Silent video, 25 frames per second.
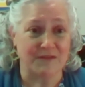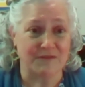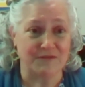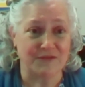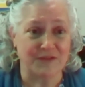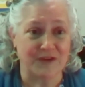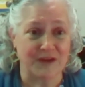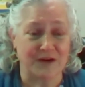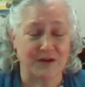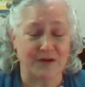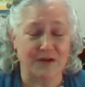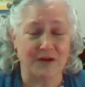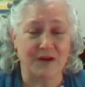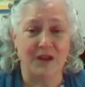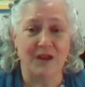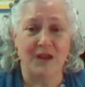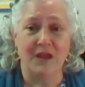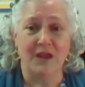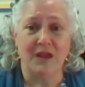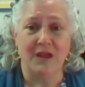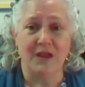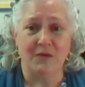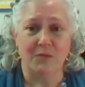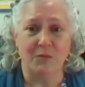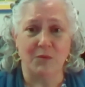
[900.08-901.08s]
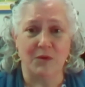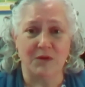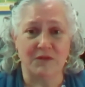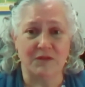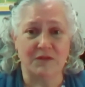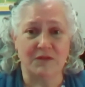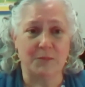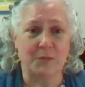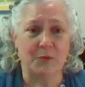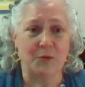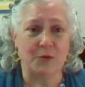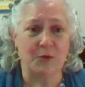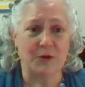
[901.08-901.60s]
fair when
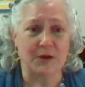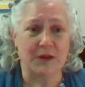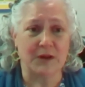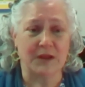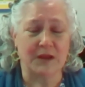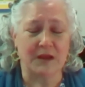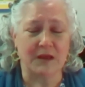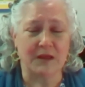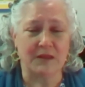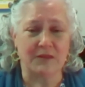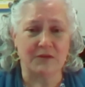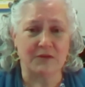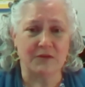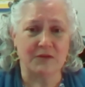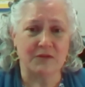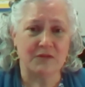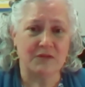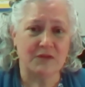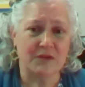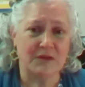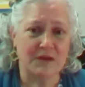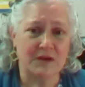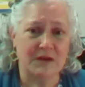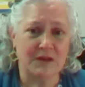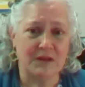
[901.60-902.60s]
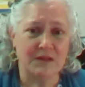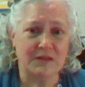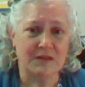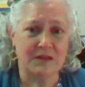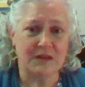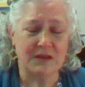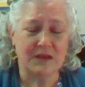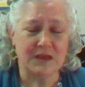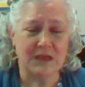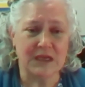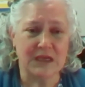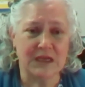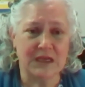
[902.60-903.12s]
supporting others. And I
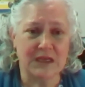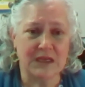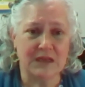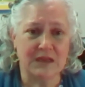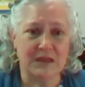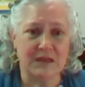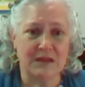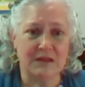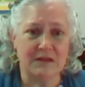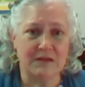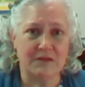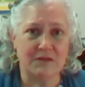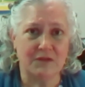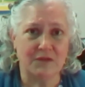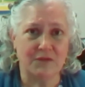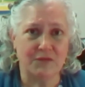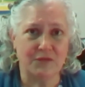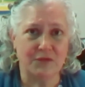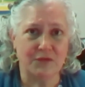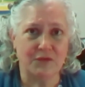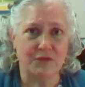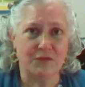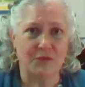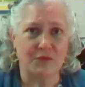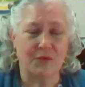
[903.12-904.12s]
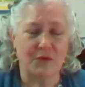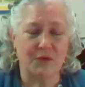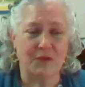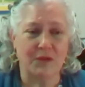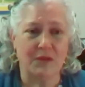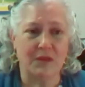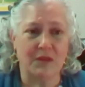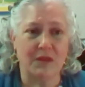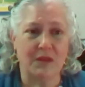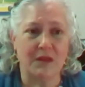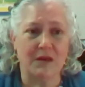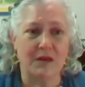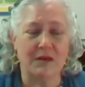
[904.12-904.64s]
think it is, first of all,
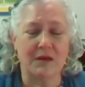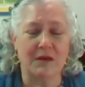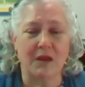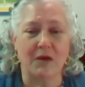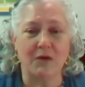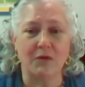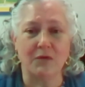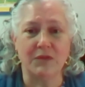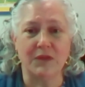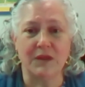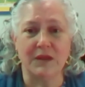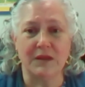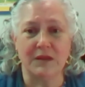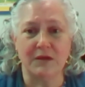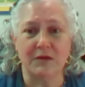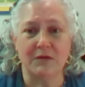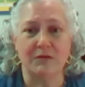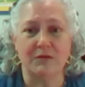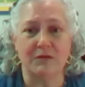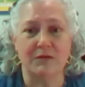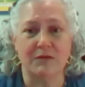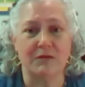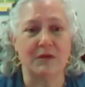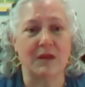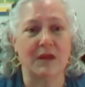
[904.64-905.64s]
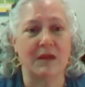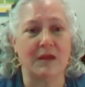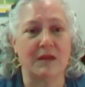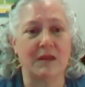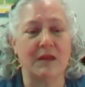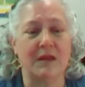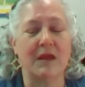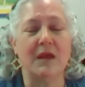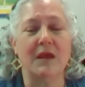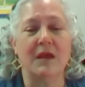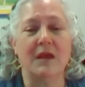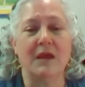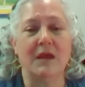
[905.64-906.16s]
know that you do not
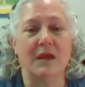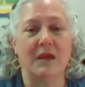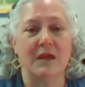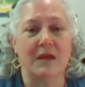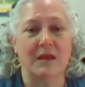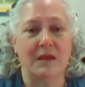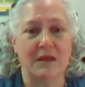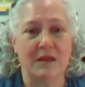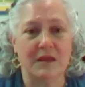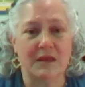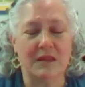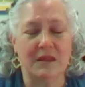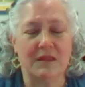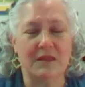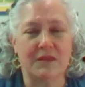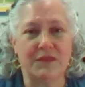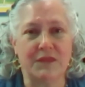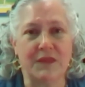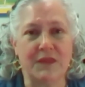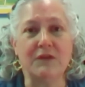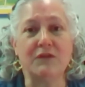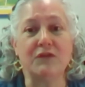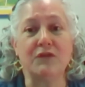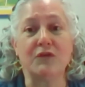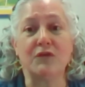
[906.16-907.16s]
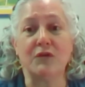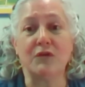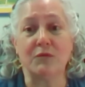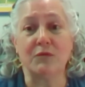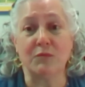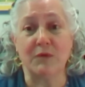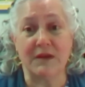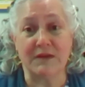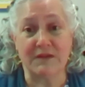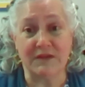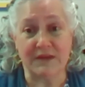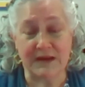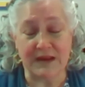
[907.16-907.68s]
things are going to
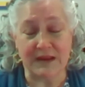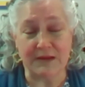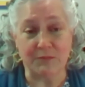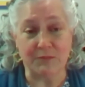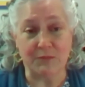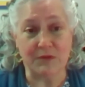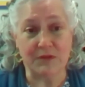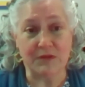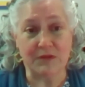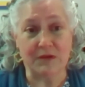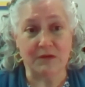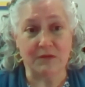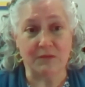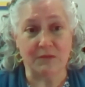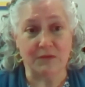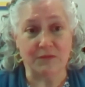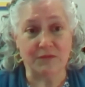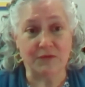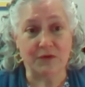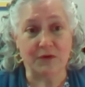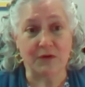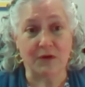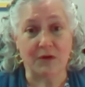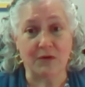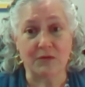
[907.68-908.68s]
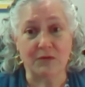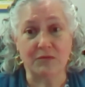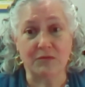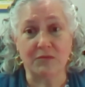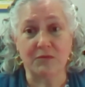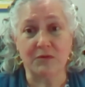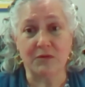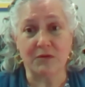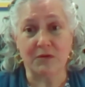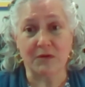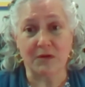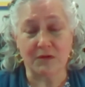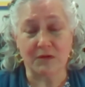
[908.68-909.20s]
resonate with you if you're going through
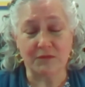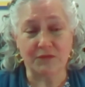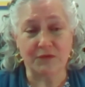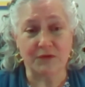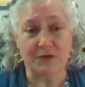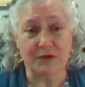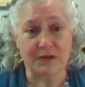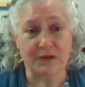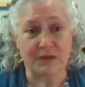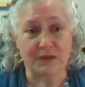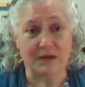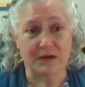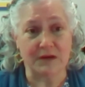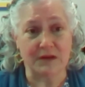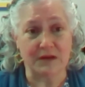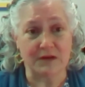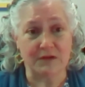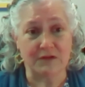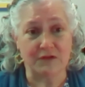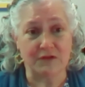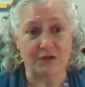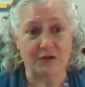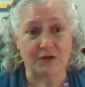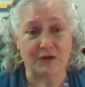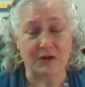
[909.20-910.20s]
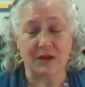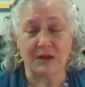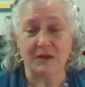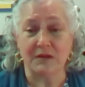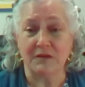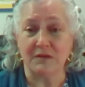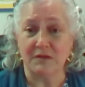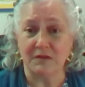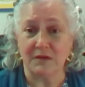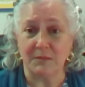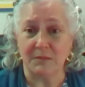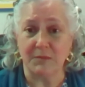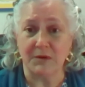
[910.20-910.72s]
your own fertility journey and
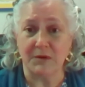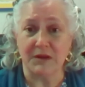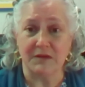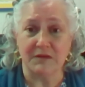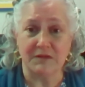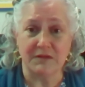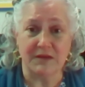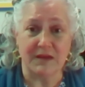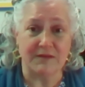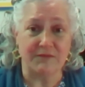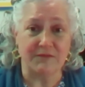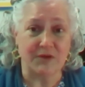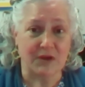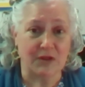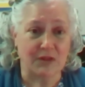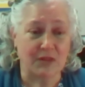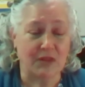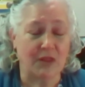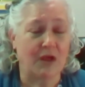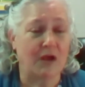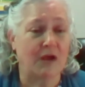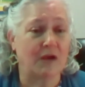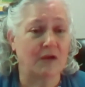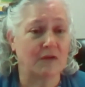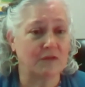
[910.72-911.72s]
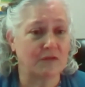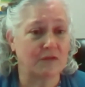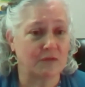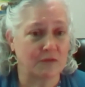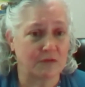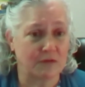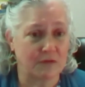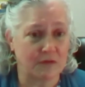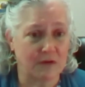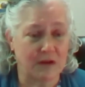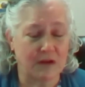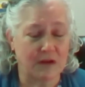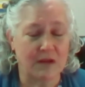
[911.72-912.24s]
somebody is having a loss
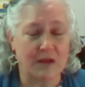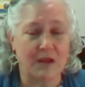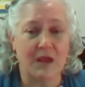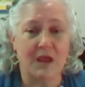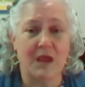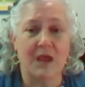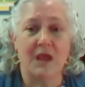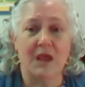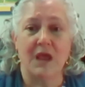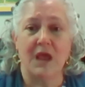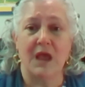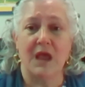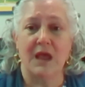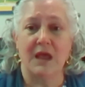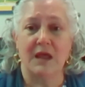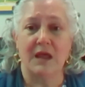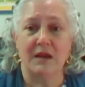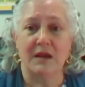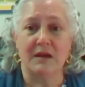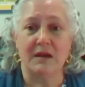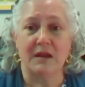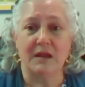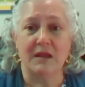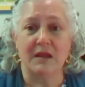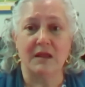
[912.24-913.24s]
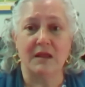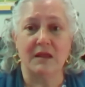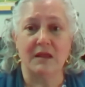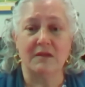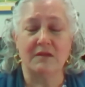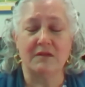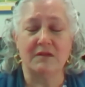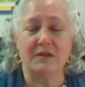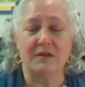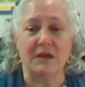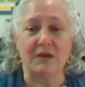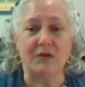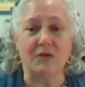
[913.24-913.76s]
or had a
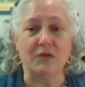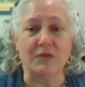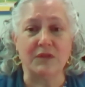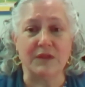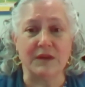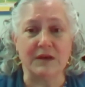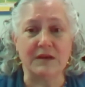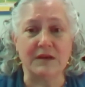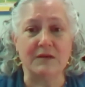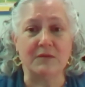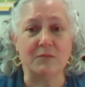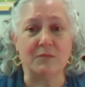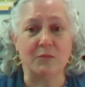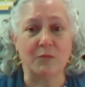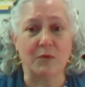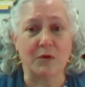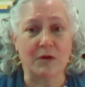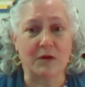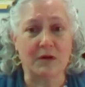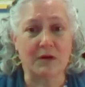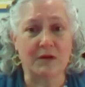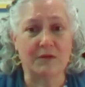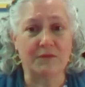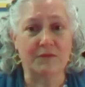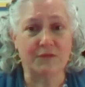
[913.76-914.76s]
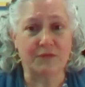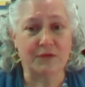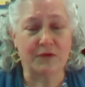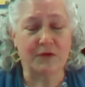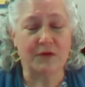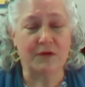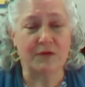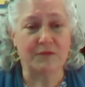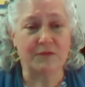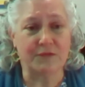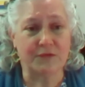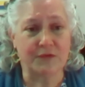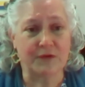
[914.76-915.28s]
cycle that didn't work
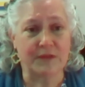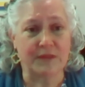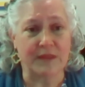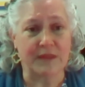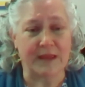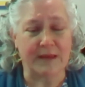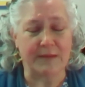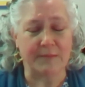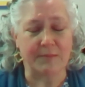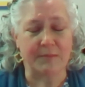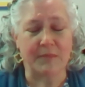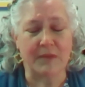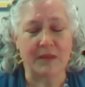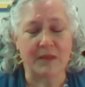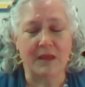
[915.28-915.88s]
for them,